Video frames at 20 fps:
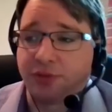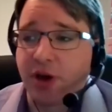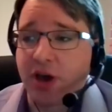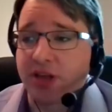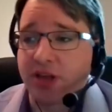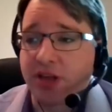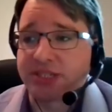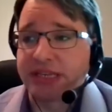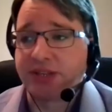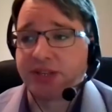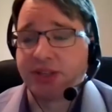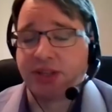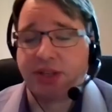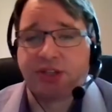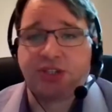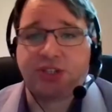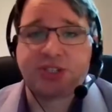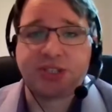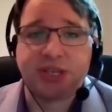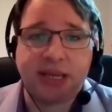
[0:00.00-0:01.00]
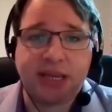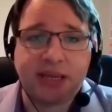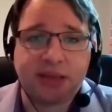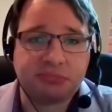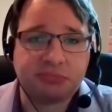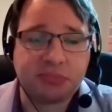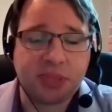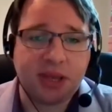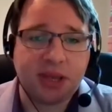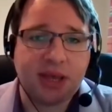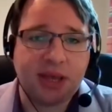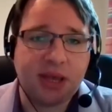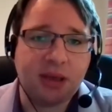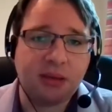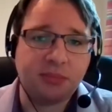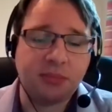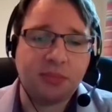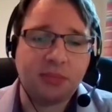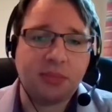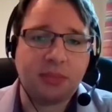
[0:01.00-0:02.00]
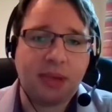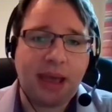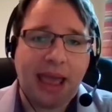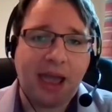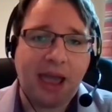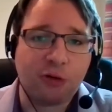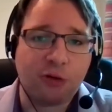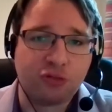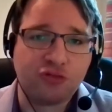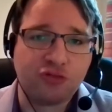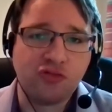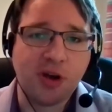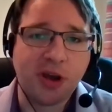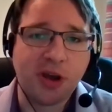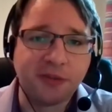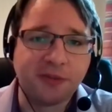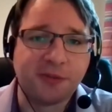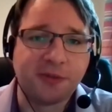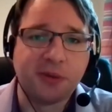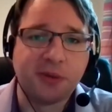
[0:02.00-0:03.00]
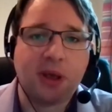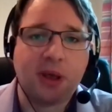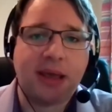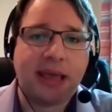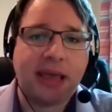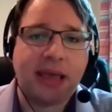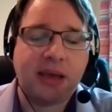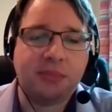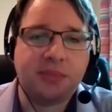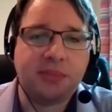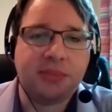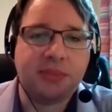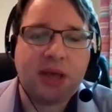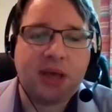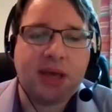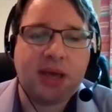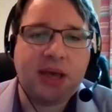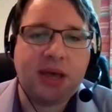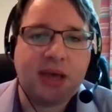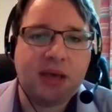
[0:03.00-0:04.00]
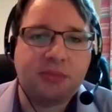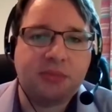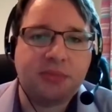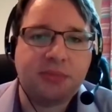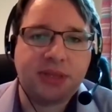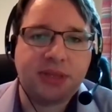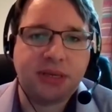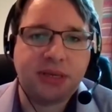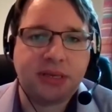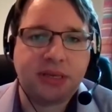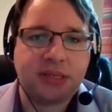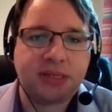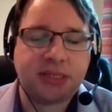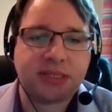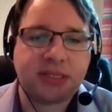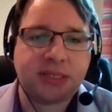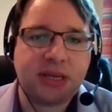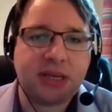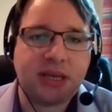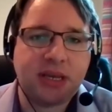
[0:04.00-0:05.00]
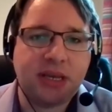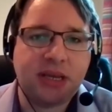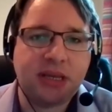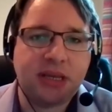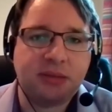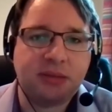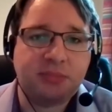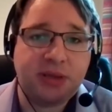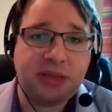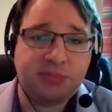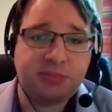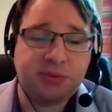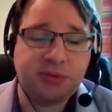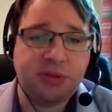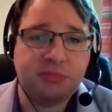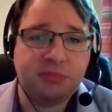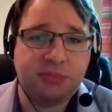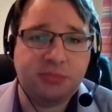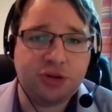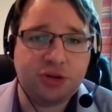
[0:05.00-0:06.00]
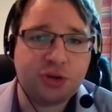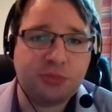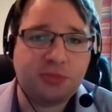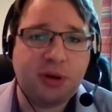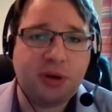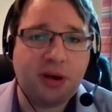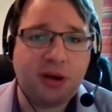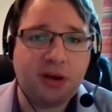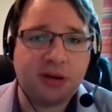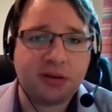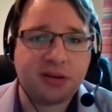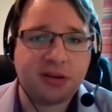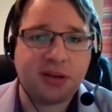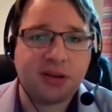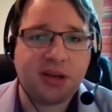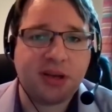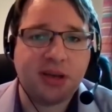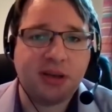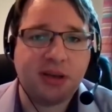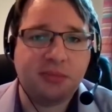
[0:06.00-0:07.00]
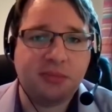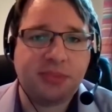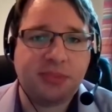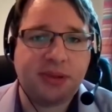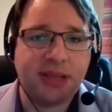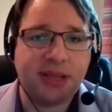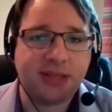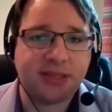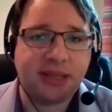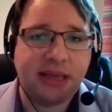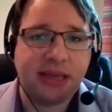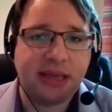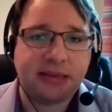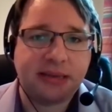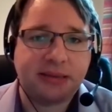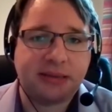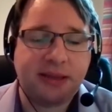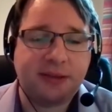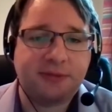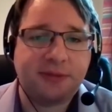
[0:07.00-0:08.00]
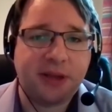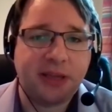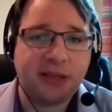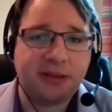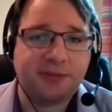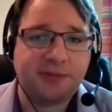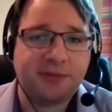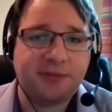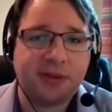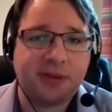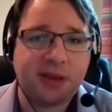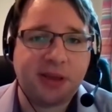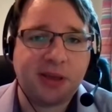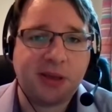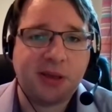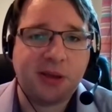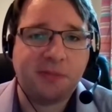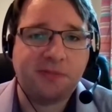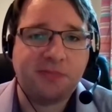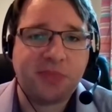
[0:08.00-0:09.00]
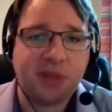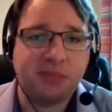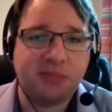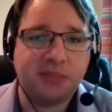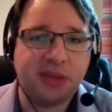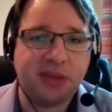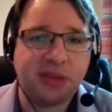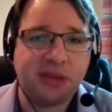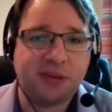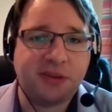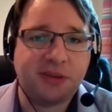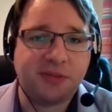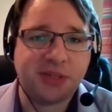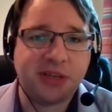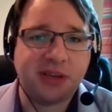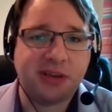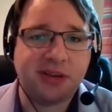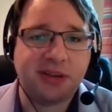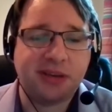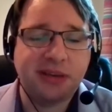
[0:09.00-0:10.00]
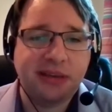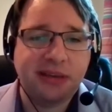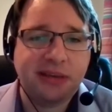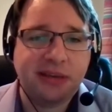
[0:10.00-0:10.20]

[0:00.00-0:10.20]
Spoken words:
firstly, could I just say how grateful I am that the people in Bushell Park place their faith in me. Obviously, I